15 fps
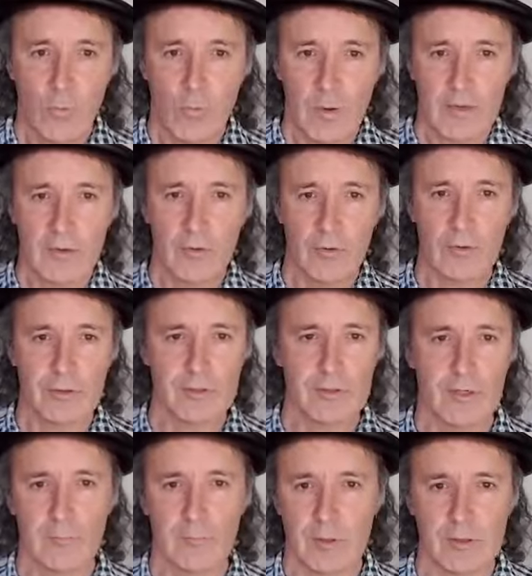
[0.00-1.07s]
"We
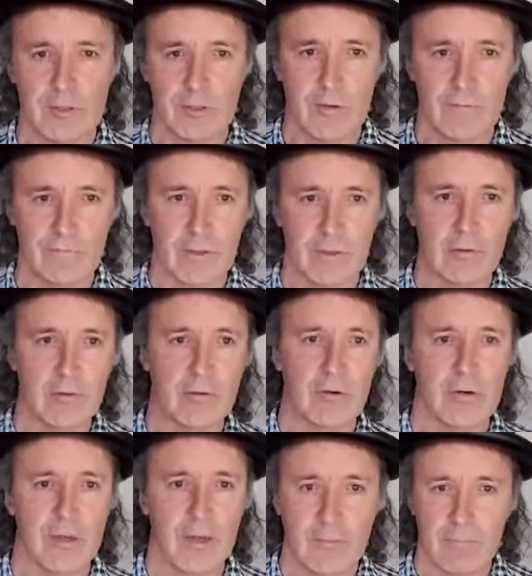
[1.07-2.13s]
also will serve the
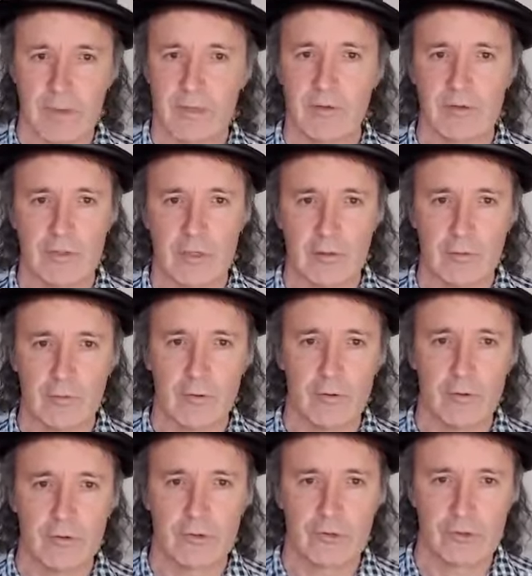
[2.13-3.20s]
Lord, because the
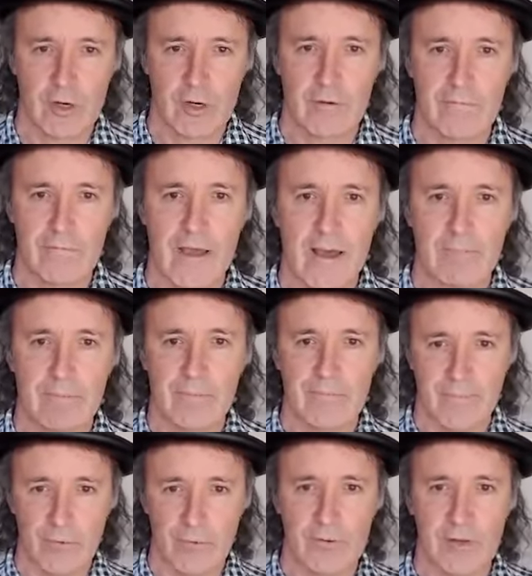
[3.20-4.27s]
Lord drove out
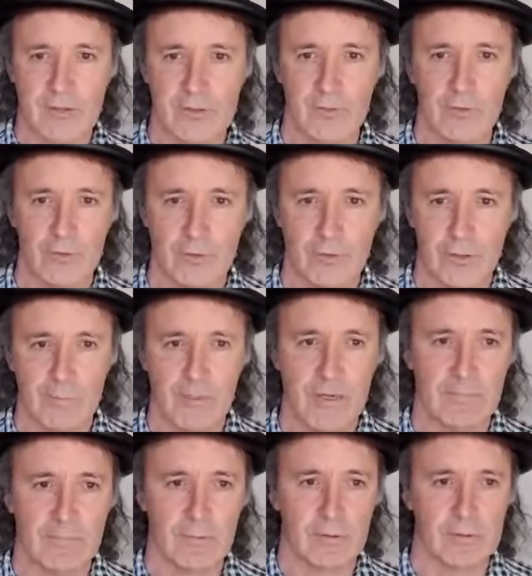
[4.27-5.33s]
before us all the
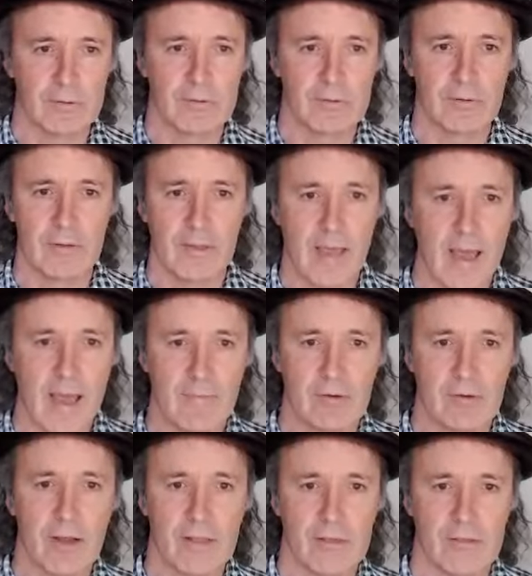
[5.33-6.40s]
peoples, the
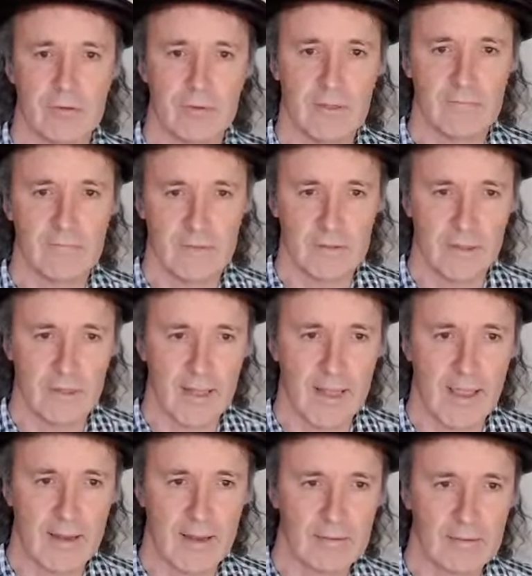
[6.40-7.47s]
Amorites who lived in the
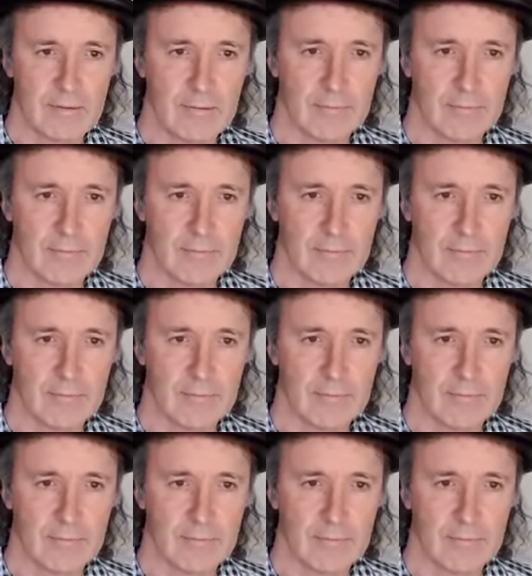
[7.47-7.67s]
land."